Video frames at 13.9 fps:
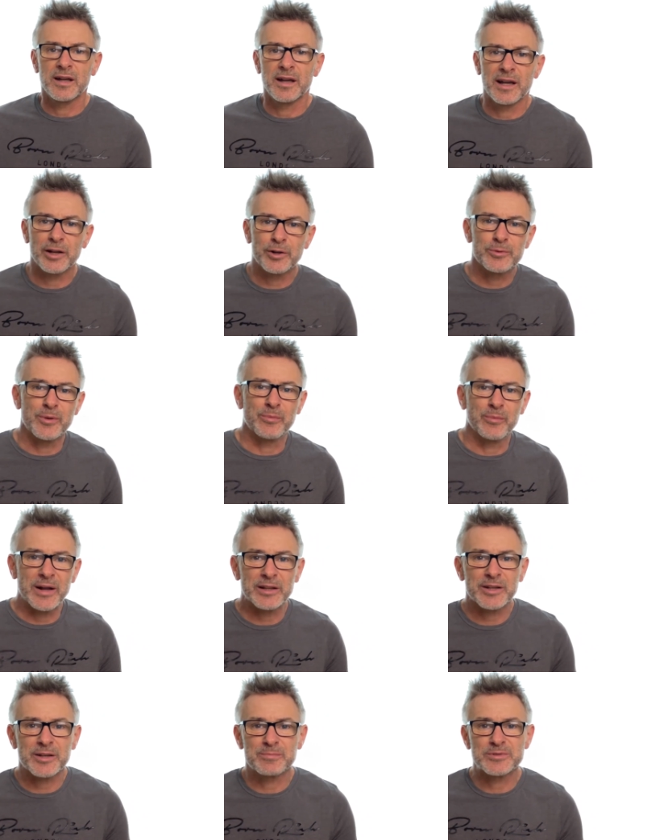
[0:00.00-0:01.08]
Hello and
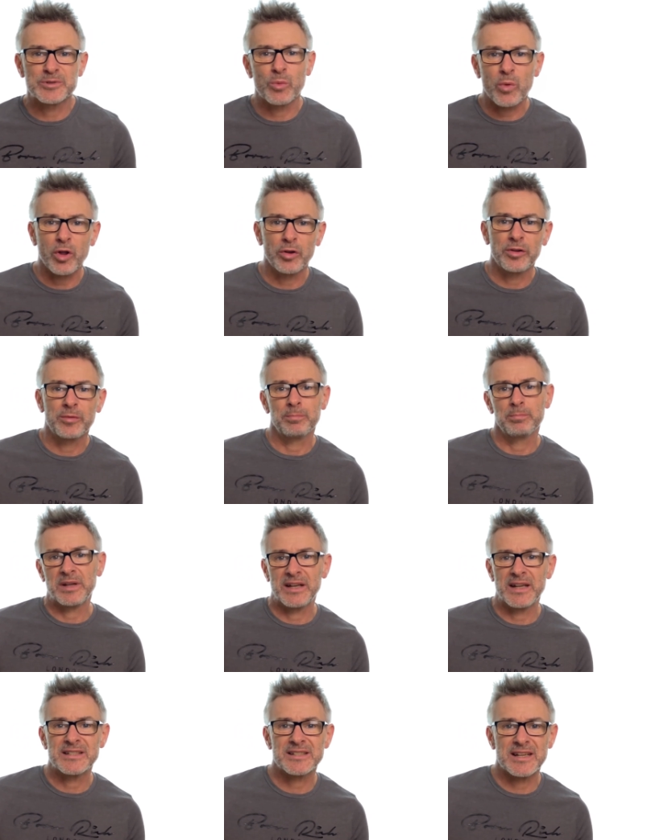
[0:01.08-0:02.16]
welcome to 1
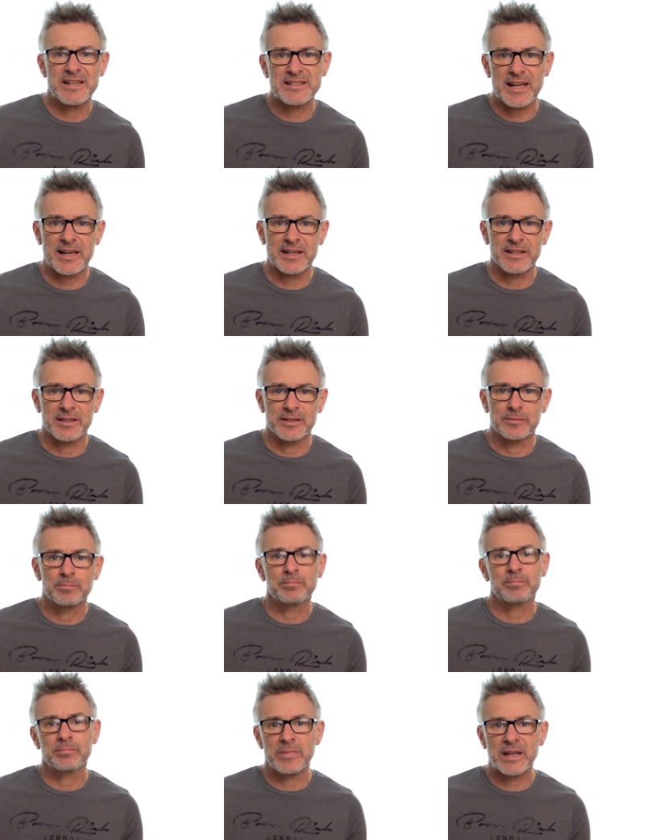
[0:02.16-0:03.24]
Minute Italian,
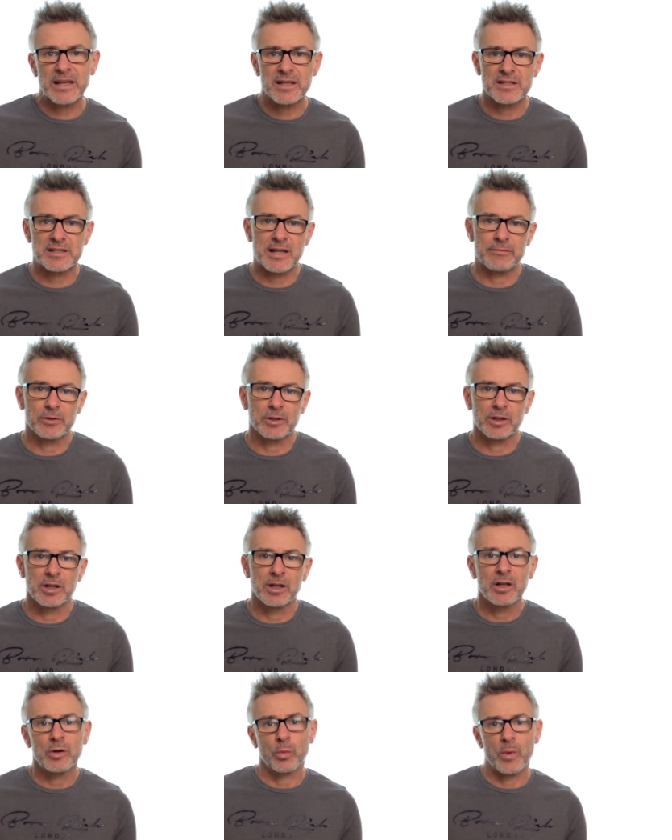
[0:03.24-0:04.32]
beginner's level,
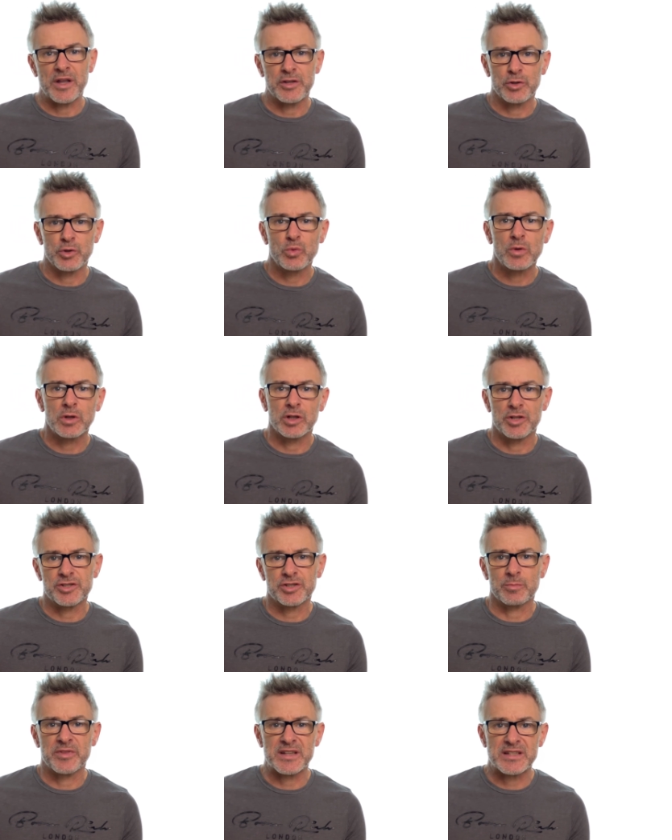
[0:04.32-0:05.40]
where you learn
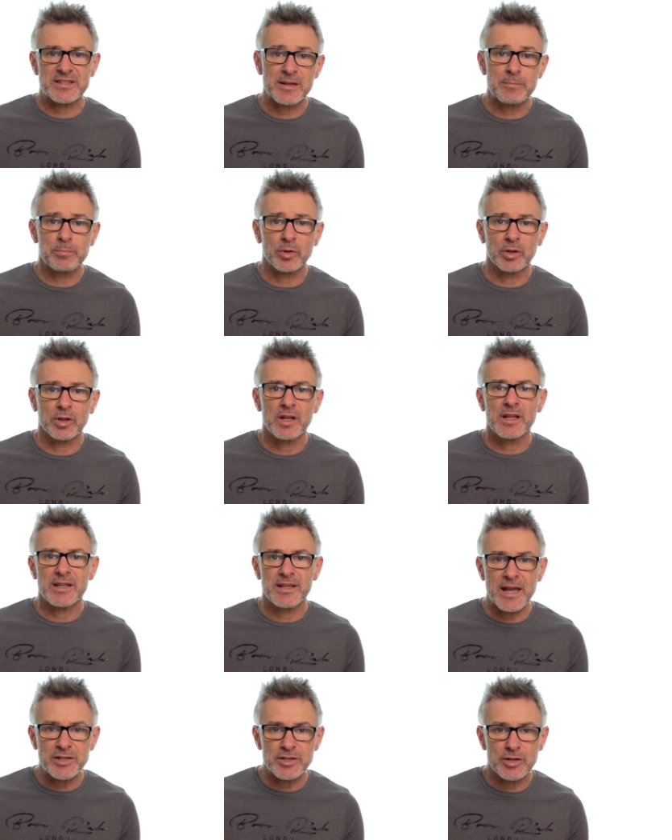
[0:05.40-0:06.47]
something simple
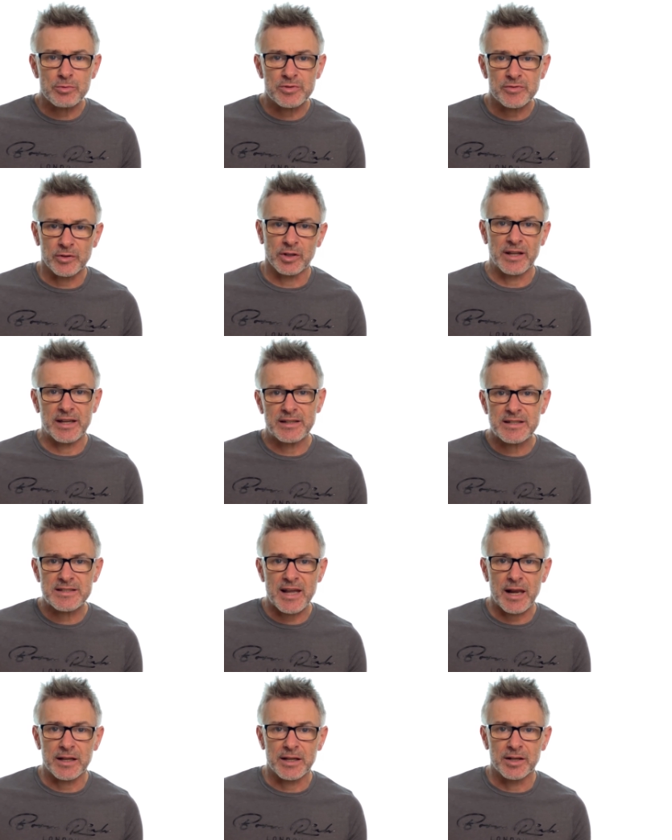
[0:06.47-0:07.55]
yet useful in
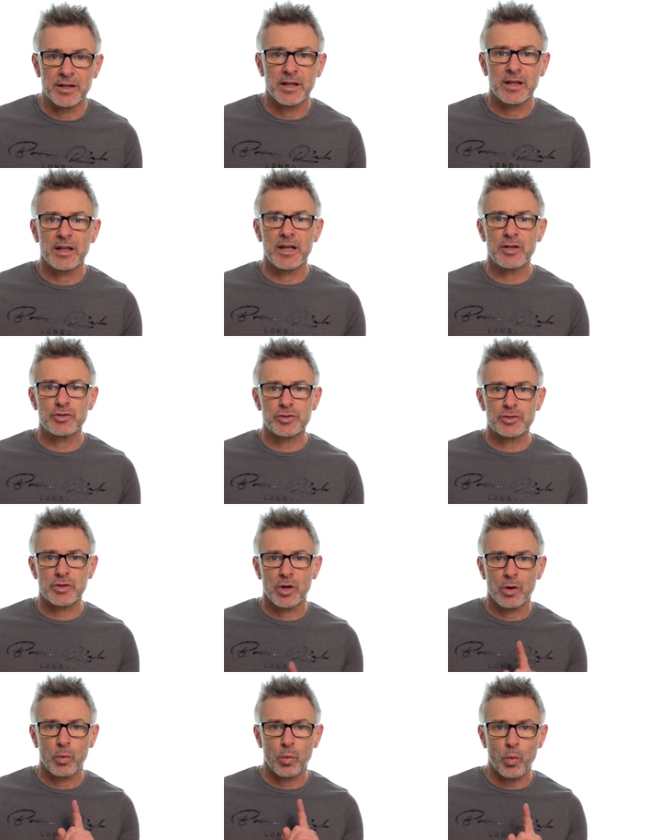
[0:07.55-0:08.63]
Italian in just
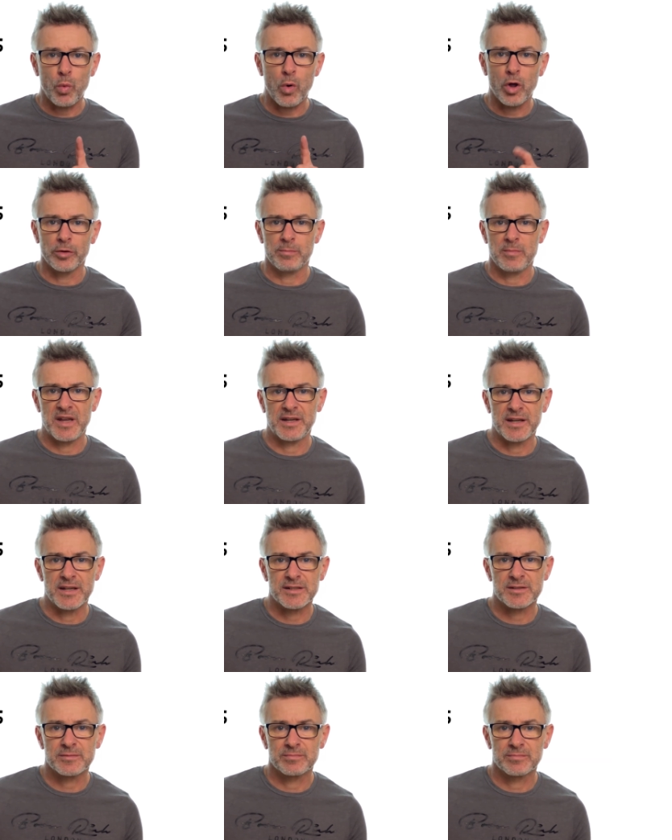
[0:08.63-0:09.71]
1 minute.